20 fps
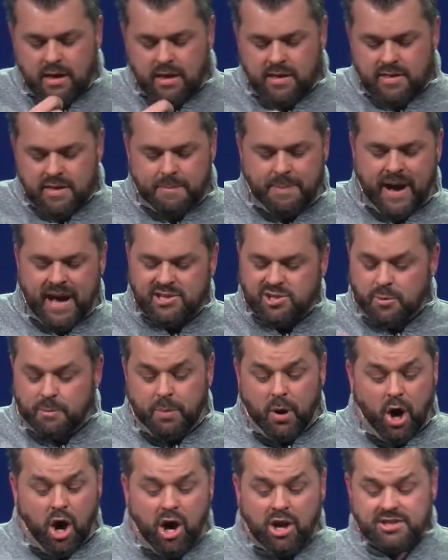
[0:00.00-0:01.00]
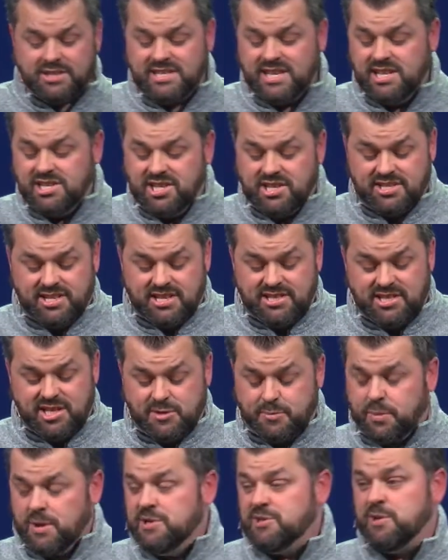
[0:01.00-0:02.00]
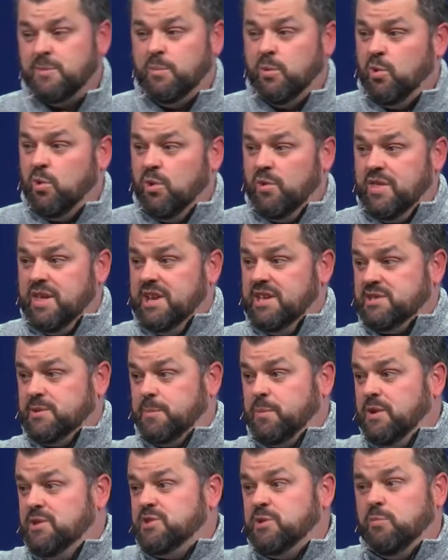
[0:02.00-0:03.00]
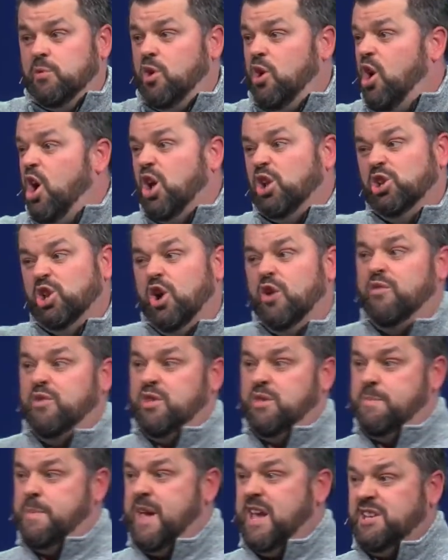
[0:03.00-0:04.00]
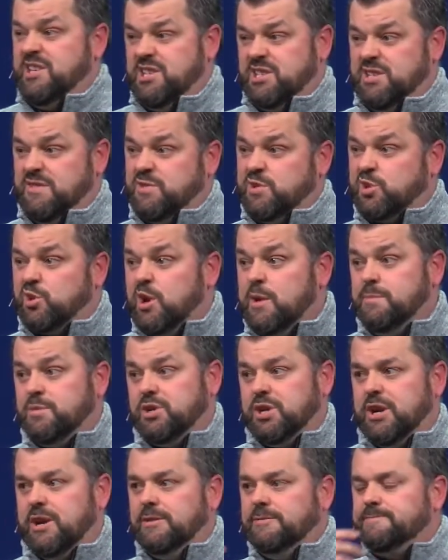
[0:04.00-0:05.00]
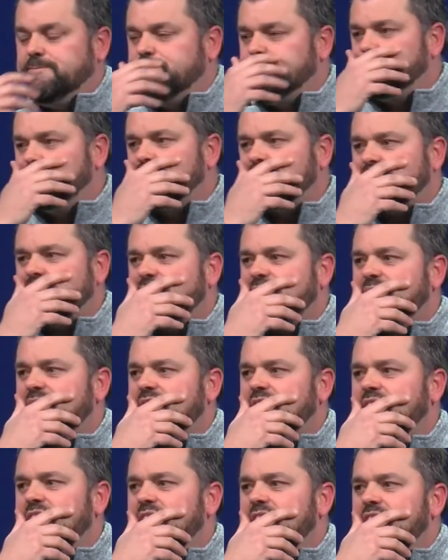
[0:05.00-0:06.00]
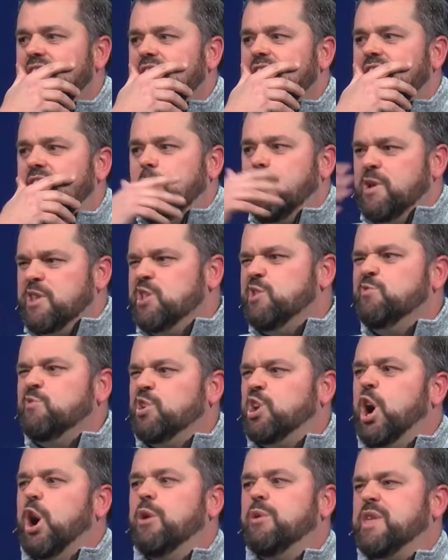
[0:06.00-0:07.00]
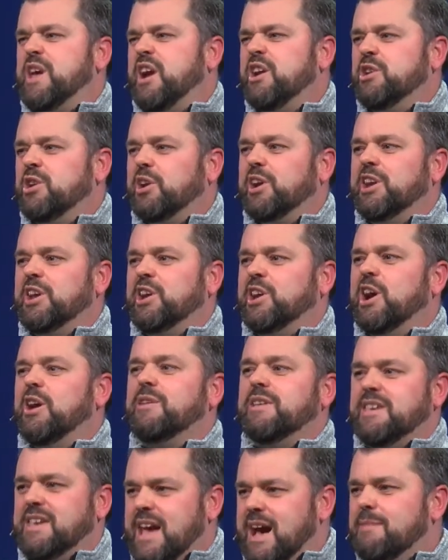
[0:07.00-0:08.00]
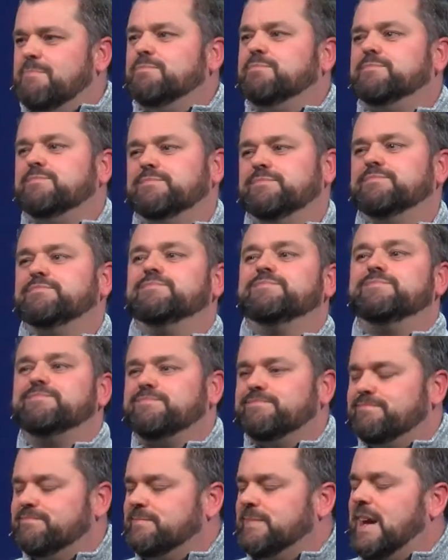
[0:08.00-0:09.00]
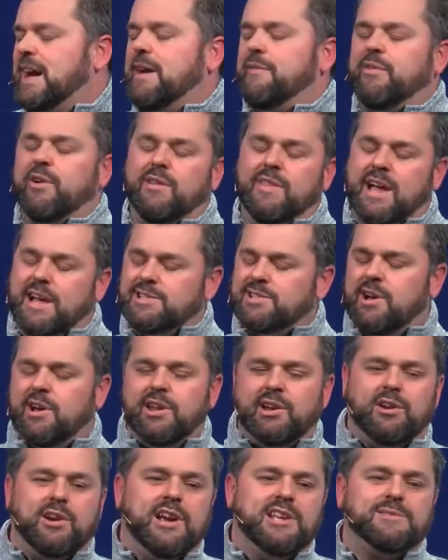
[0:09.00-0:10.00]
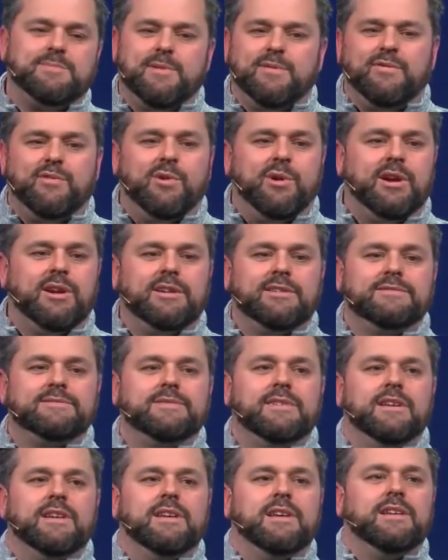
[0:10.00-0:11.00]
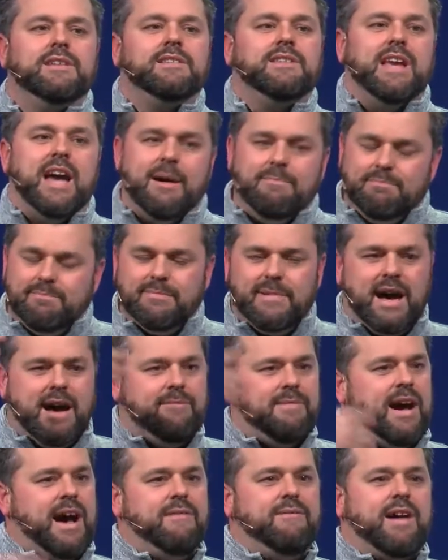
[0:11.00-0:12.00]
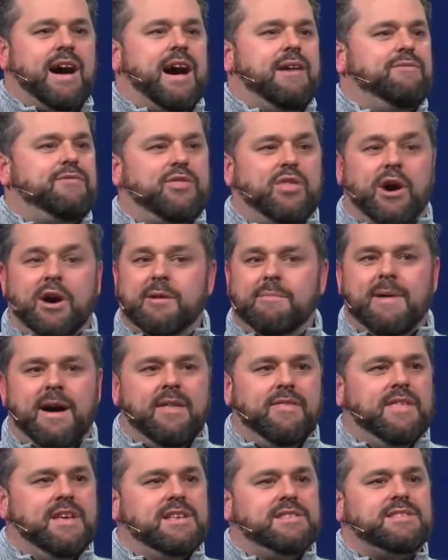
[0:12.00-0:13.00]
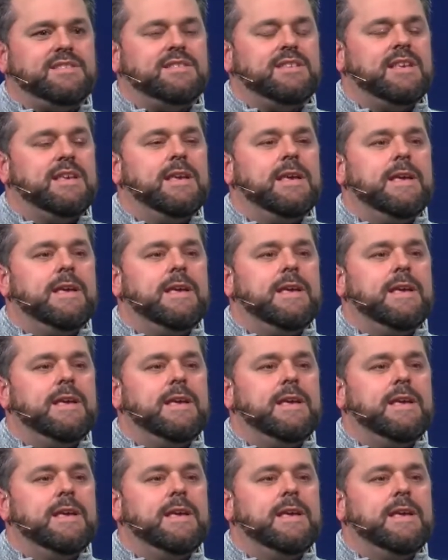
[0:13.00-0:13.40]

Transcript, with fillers: The Apostle Paul teaches us this principle that is a principle all over the pages of Scripture. And when you go there, you're going to go, Yep, I've heard that taught at Grace before. Yep, I, have thought about this.